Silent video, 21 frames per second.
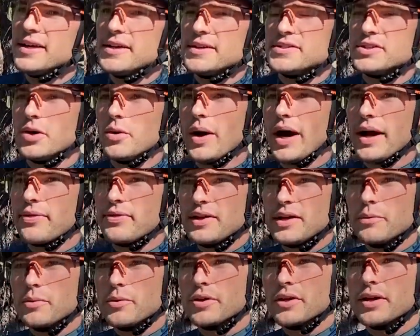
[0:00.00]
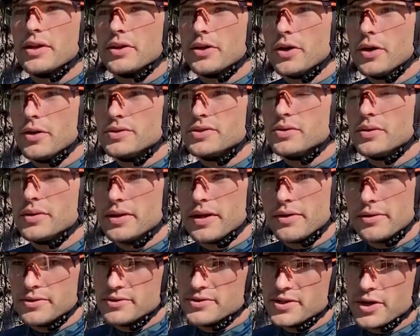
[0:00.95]
So I think we're gonna go to
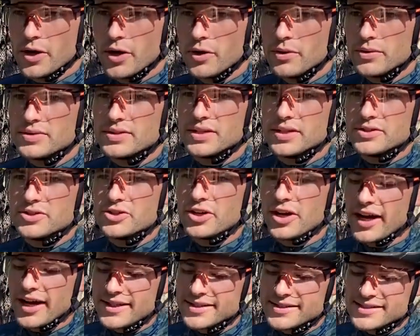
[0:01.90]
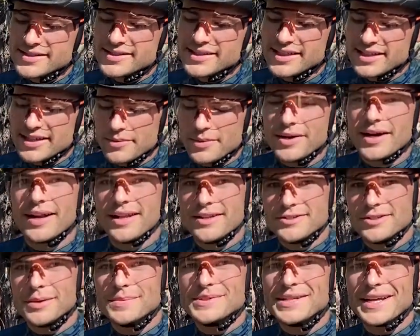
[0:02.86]
another zone to try and see what kind of
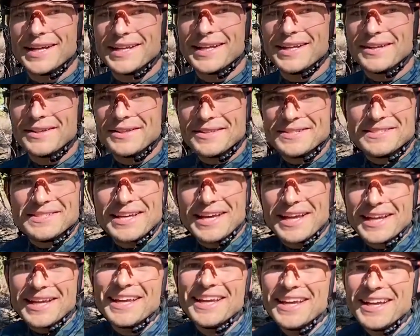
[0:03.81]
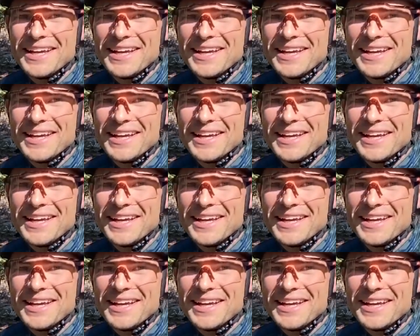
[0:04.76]
jumps I can hit on this thing.